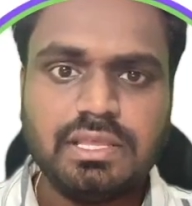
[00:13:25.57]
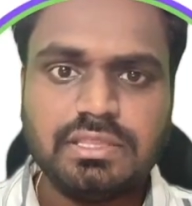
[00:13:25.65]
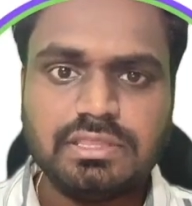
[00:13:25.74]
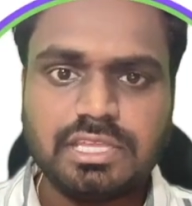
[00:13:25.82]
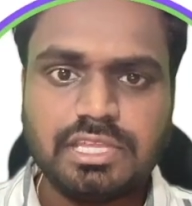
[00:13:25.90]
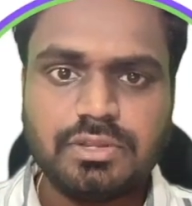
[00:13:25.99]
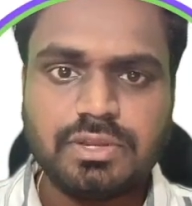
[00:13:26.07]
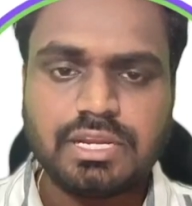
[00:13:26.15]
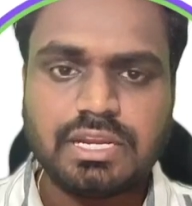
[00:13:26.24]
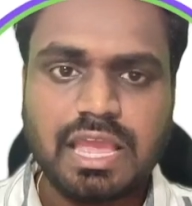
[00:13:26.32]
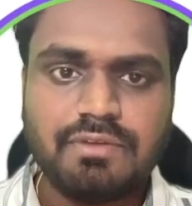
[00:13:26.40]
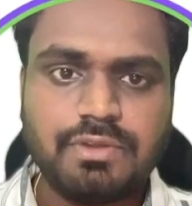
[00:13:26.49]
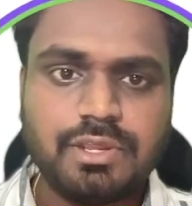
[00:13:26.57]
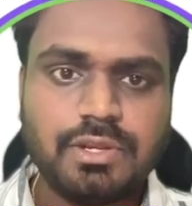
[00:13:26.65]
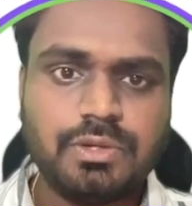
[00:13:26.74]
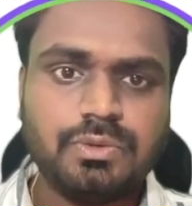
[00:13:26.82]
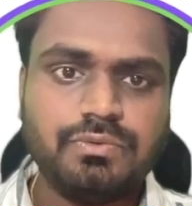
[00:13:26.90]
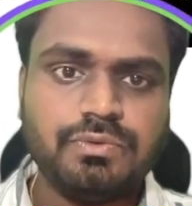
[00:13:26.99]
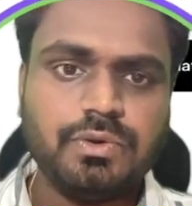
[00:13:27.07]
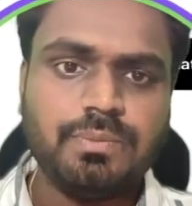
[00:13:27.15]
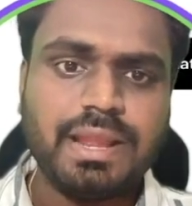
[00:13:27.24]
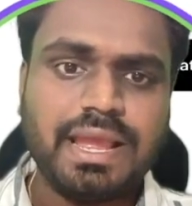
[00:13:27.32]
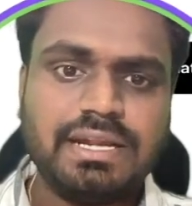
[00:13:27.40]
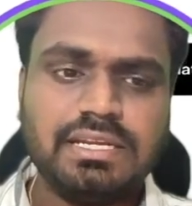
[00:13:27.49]
There you can navigate to view
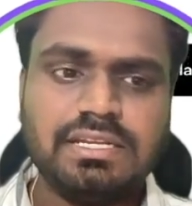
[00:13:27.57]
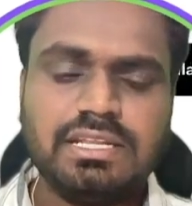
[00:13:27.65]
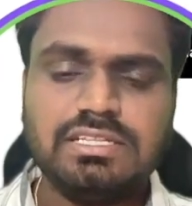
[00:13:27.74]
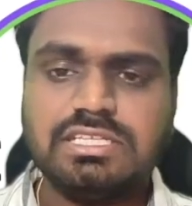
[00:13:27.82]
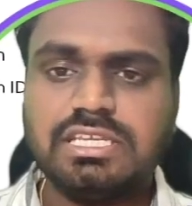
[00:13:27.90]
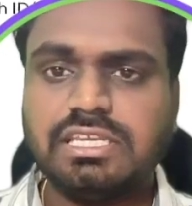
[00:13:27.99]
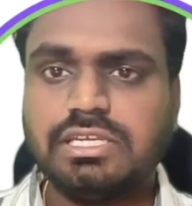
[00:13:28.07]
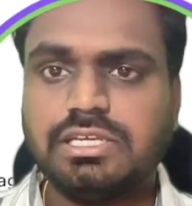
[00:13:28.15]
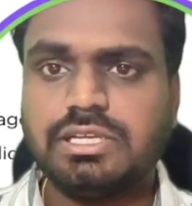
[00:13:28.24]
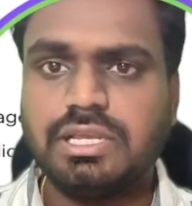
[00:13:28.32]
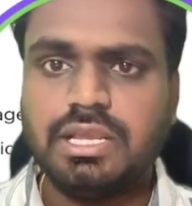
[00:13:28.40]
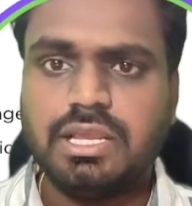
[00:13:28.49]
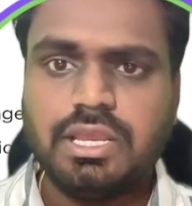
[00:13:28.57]
plan details. Here,